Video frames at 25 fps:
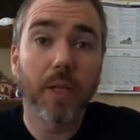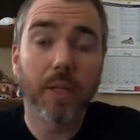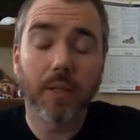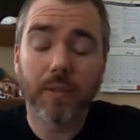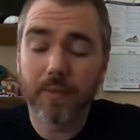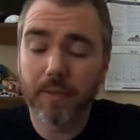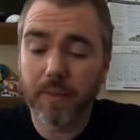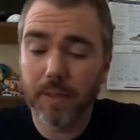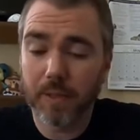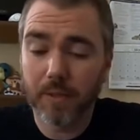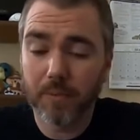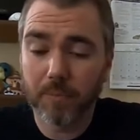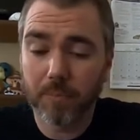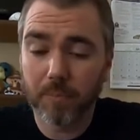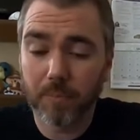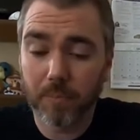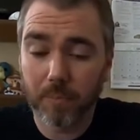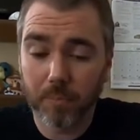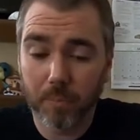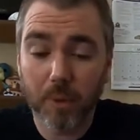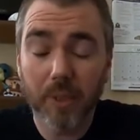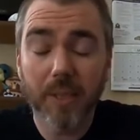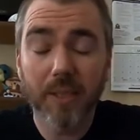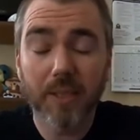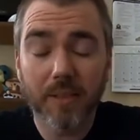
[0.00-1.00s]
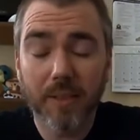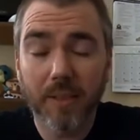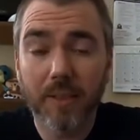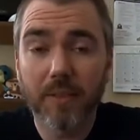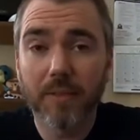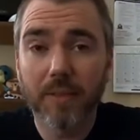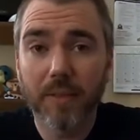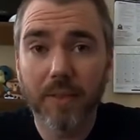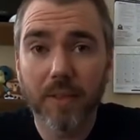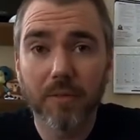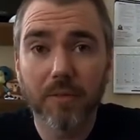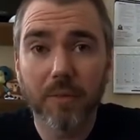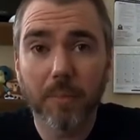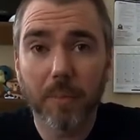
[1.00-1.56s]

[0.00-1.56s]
It's pretty sensitive.